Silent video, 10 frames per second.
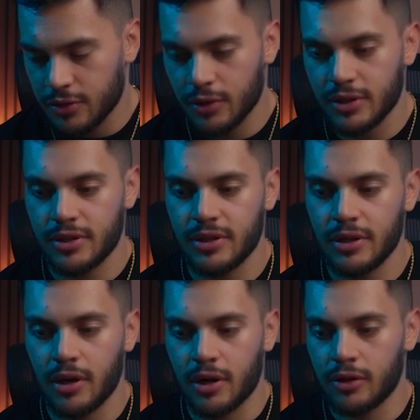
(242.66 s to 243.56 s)
as you can
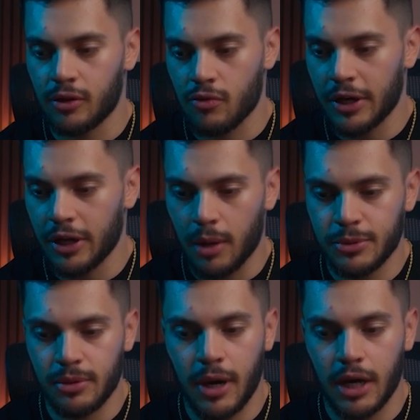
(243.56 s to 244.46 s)
see are already
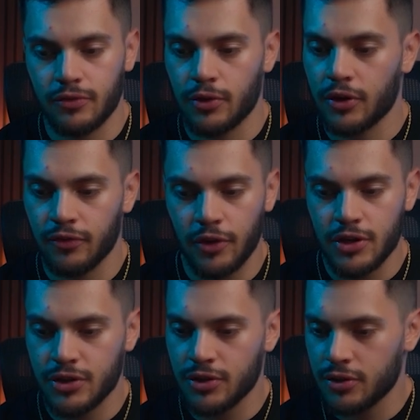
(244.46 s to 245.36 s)
optimized for
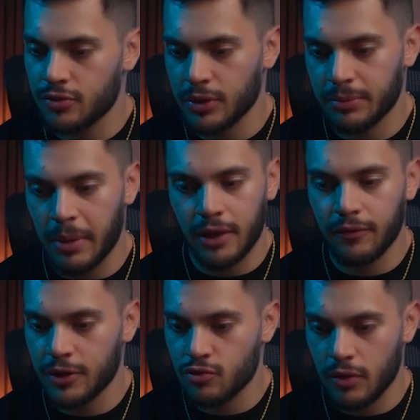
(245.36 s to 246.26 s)
conversions with
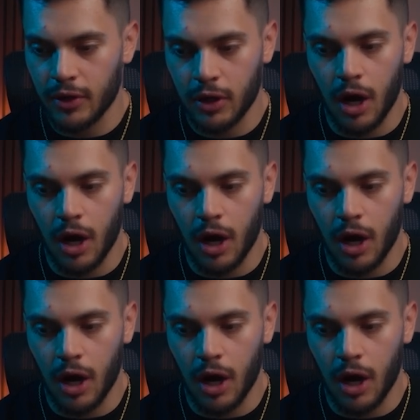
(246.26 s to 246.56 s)
benefit-driven